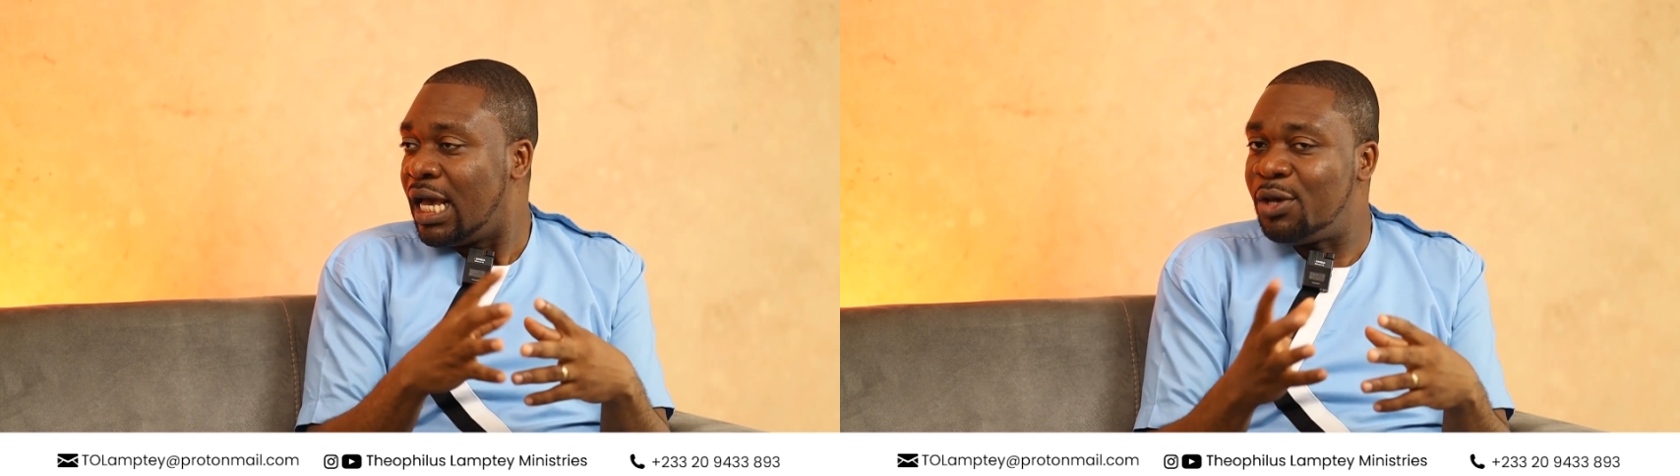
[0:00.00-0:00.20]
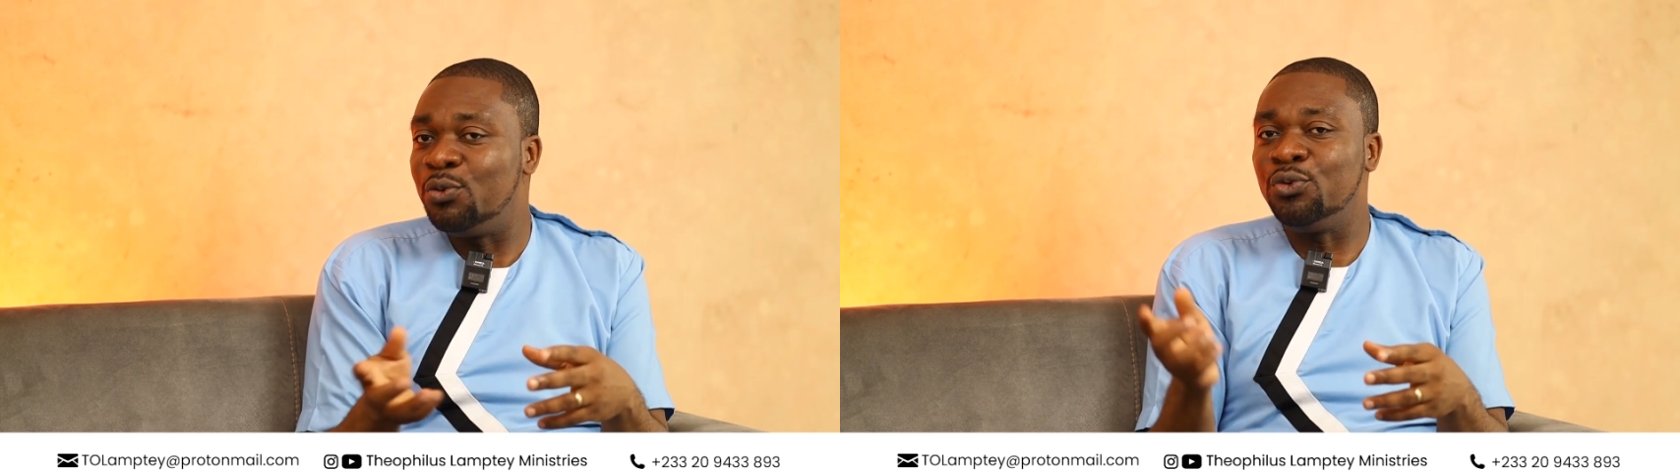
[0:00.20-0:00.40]

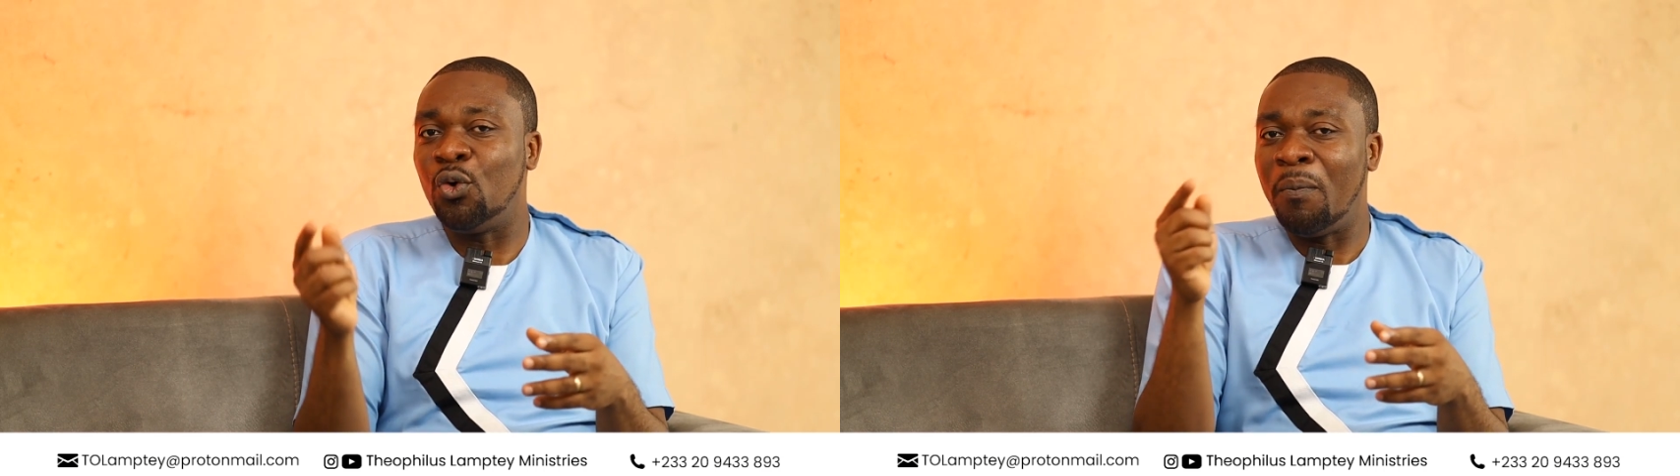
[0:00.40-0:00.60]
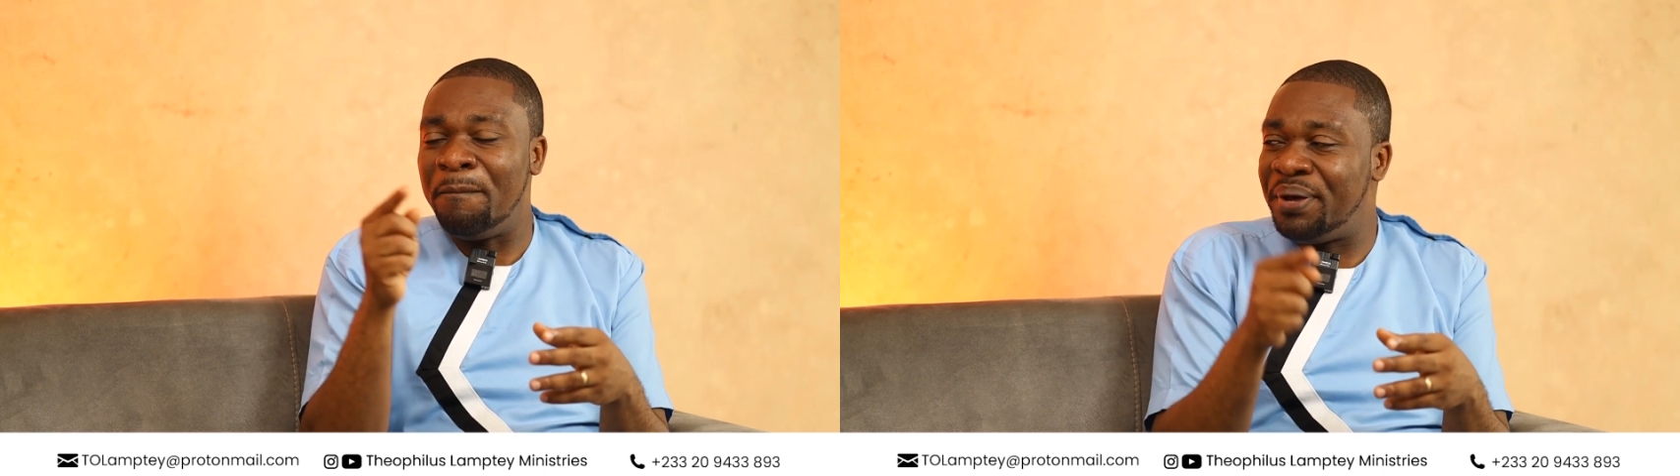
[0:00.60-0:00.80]
He would
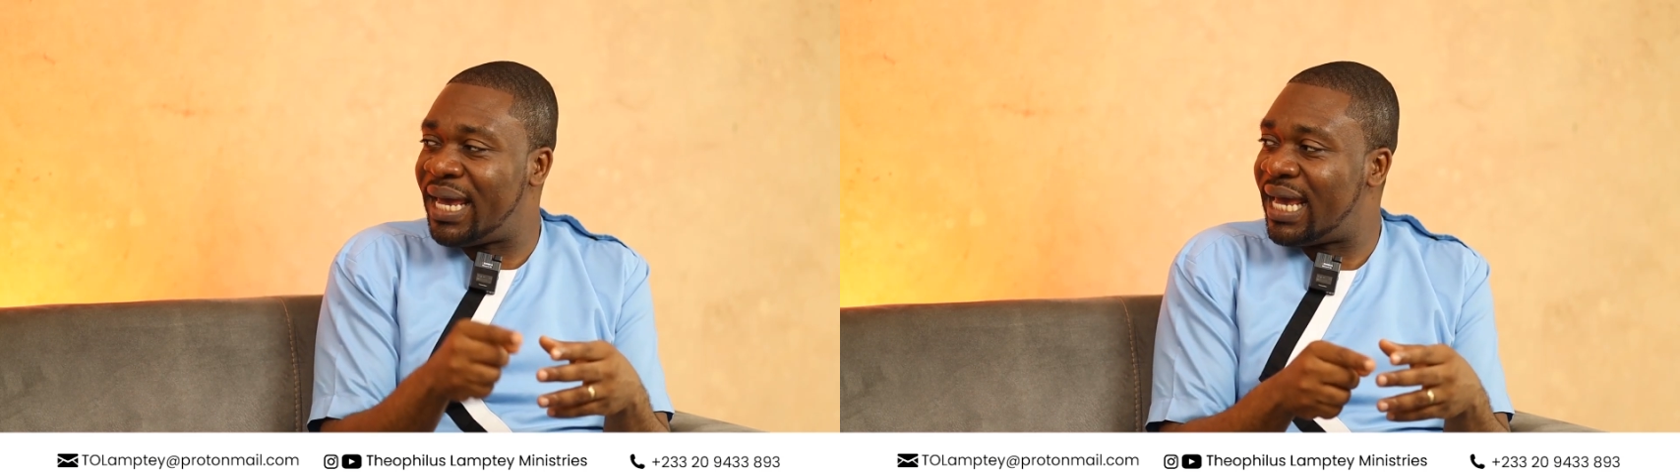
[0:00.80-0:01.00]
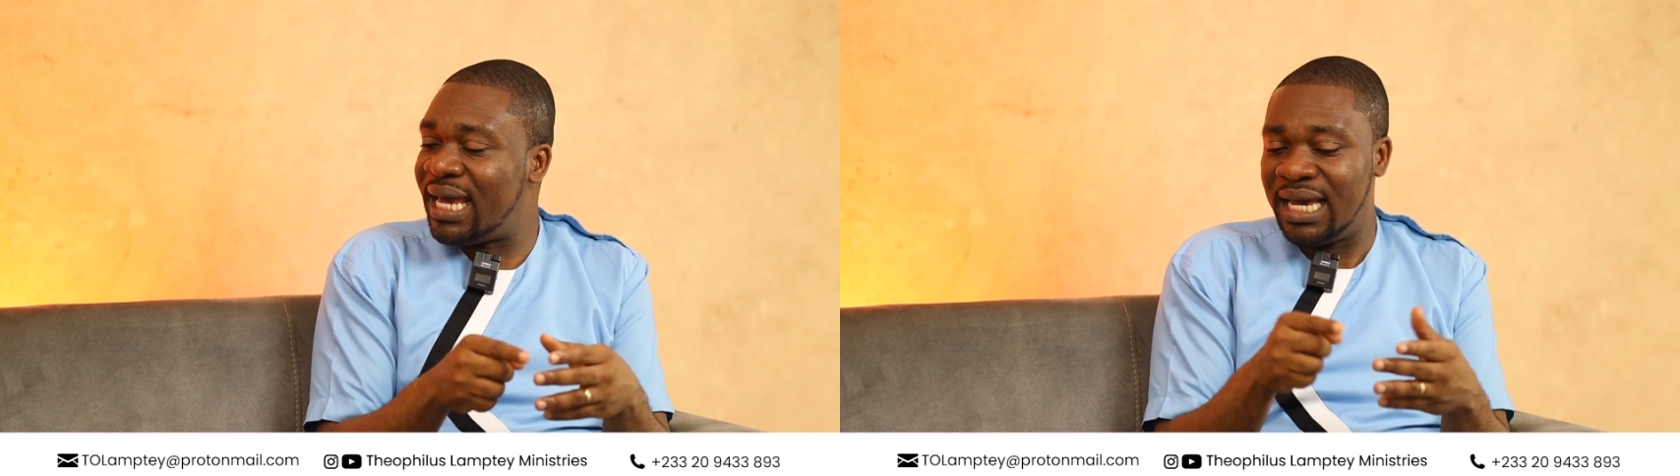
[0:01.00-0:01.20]

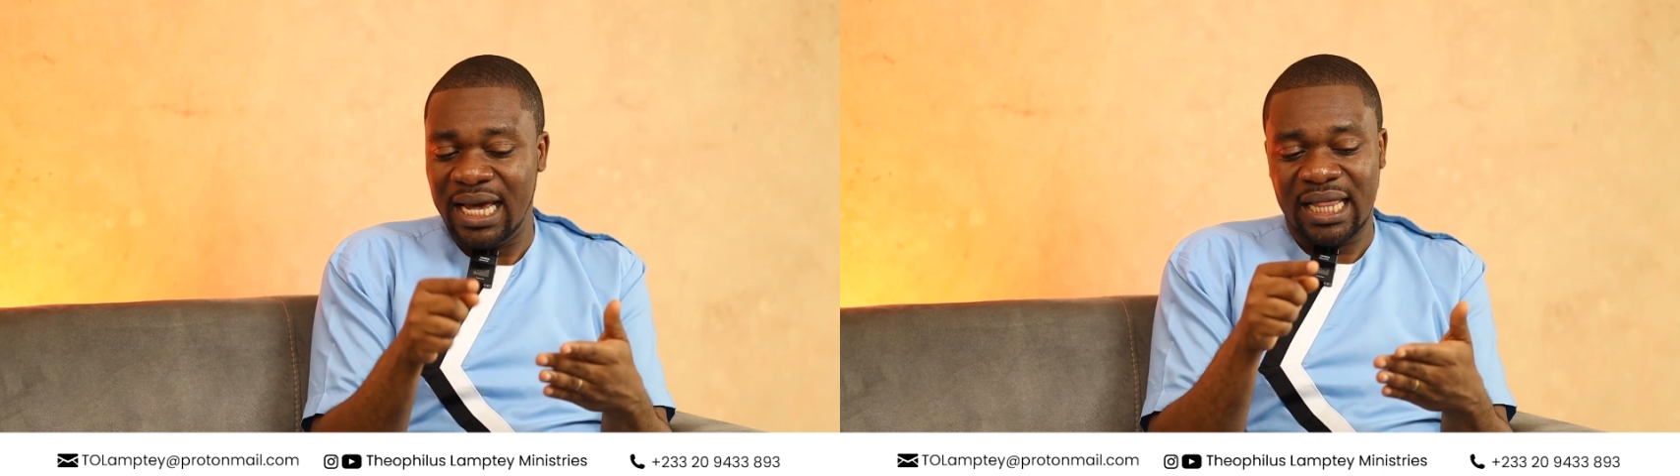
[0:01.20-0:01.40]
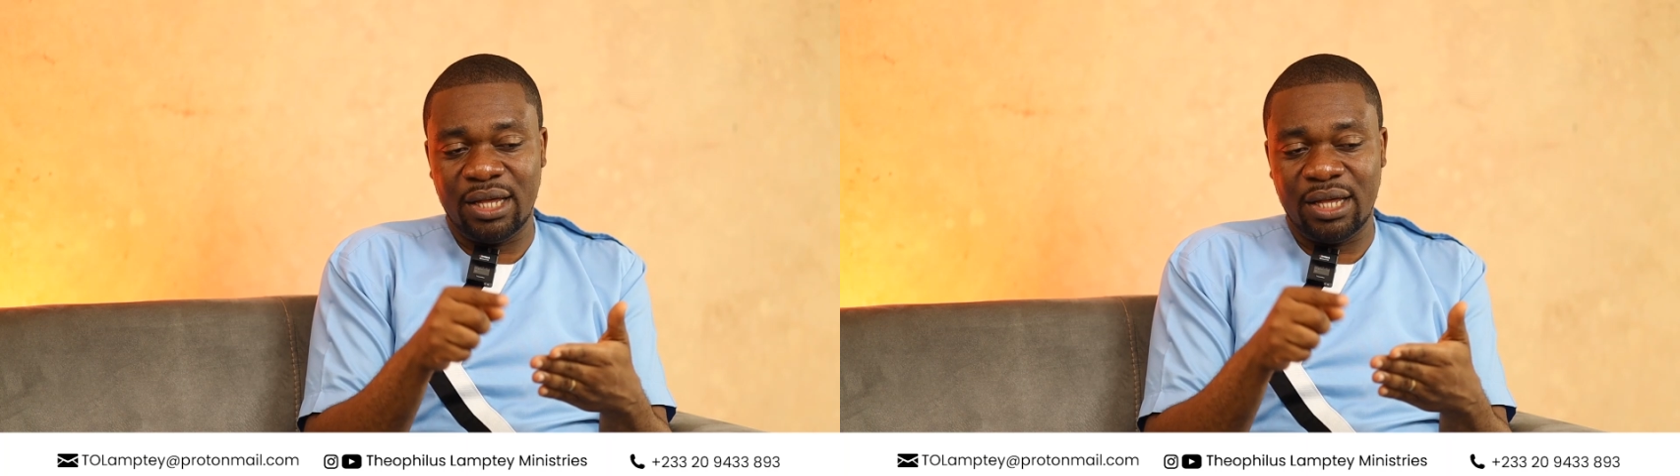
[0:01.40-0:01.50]
obey